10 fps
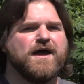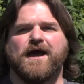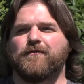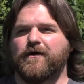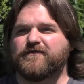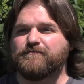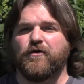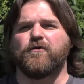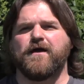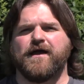And we're
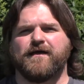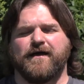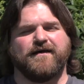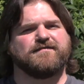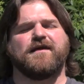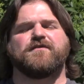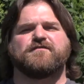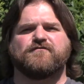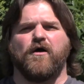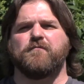exploring, like I said, the
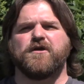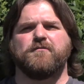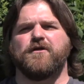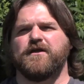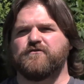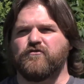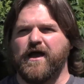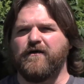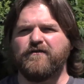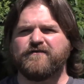Strum Community
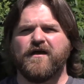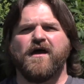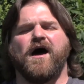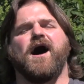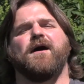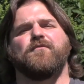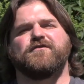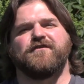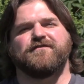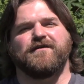Trails,
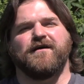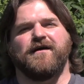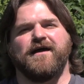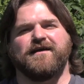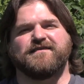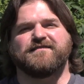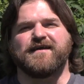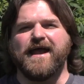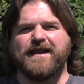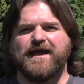which is an
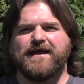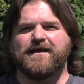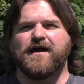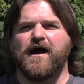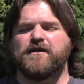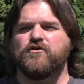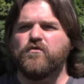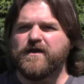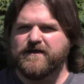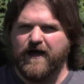exciting
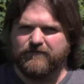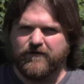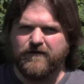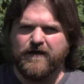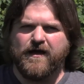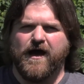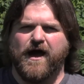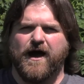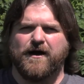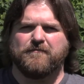new endeavor
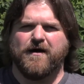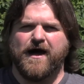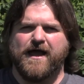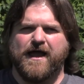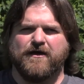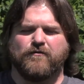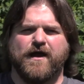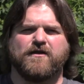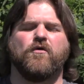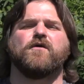by a
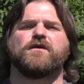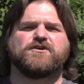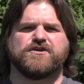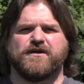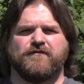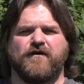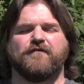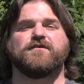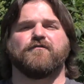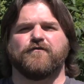great coalition
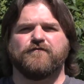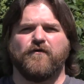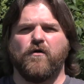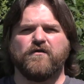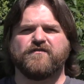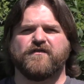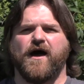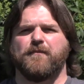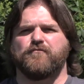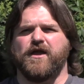of different folks,
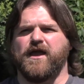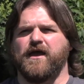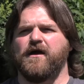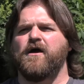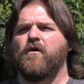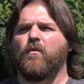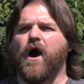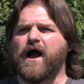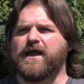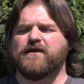bringing
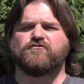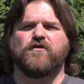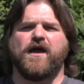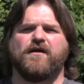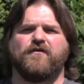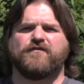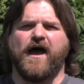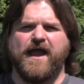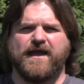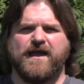walking trails,
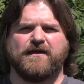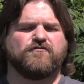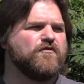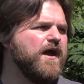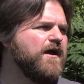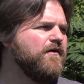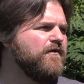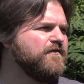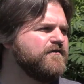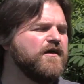hiking
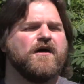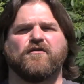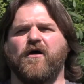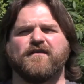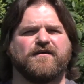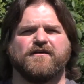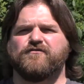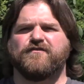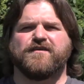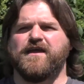trails,
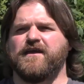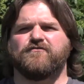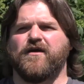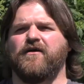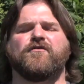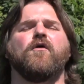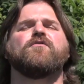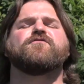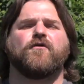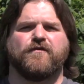cross-country skiing trails,
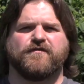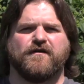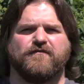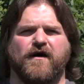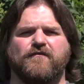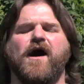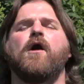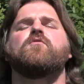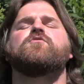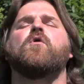all sorts of
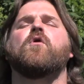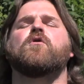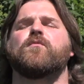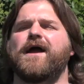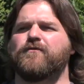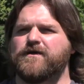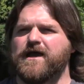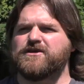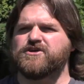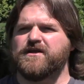outdoor
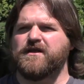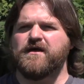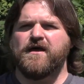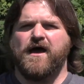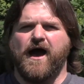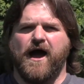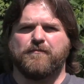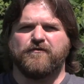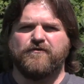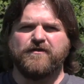recreation
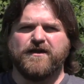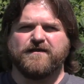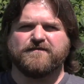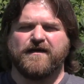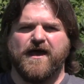opportunities.